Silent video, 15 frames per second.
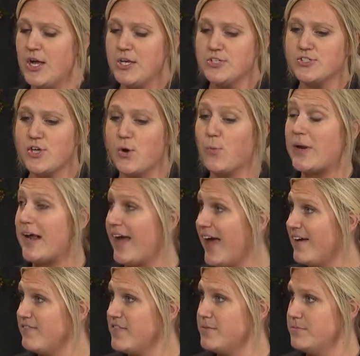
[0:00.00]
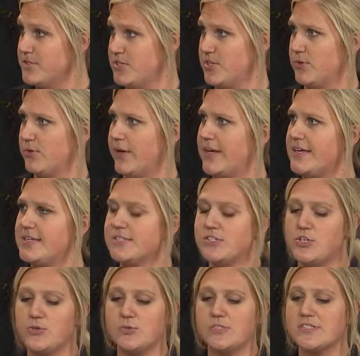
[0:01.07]
So what I have them do is
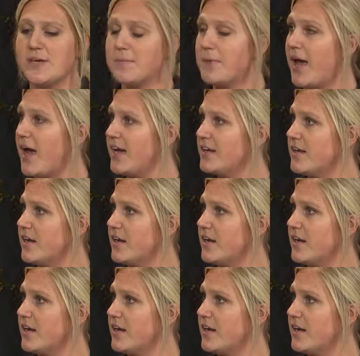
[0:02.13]
use some kind